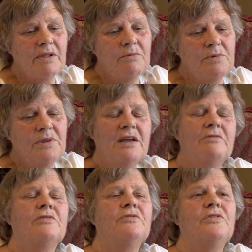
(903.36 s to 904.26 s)
And we were there
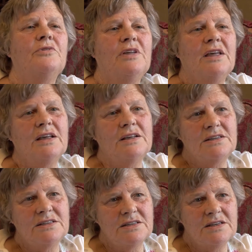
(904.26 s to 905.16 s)
for a few
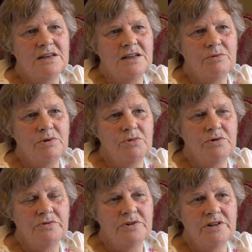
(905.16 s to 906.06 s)
years, and then we
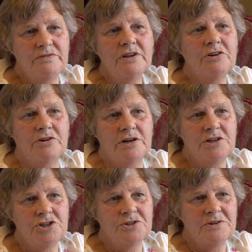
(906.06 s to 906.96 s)
moved to the
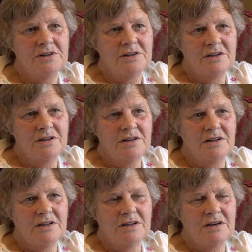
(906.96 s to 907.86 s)
vicarage
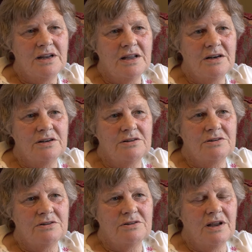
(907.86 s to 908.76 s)
and had,
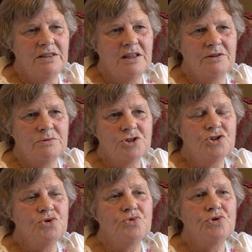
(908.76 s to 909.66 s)
I think it was
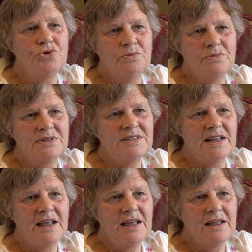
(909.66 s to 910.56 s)
2 rooms
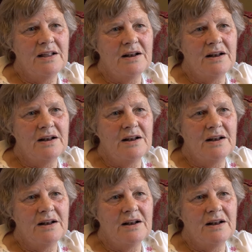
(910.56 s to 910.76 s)
there.